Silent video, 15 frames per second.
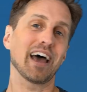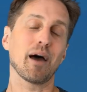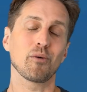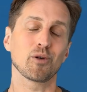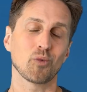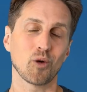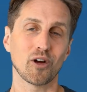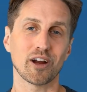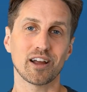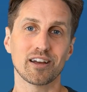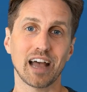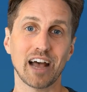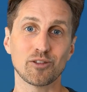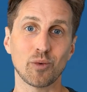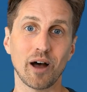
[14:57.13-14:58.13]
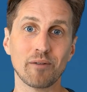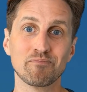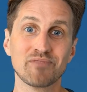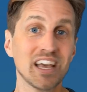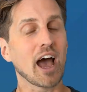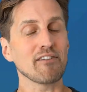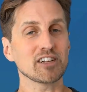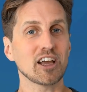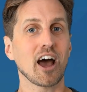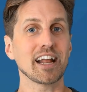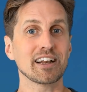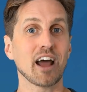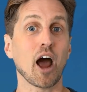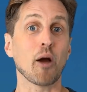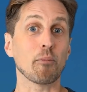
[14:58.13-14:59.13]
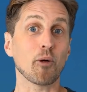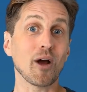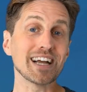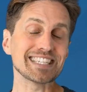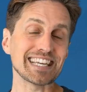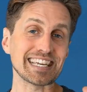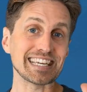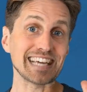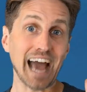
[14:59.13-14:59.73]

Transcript: that would work as well. If you haven't gotten our pricing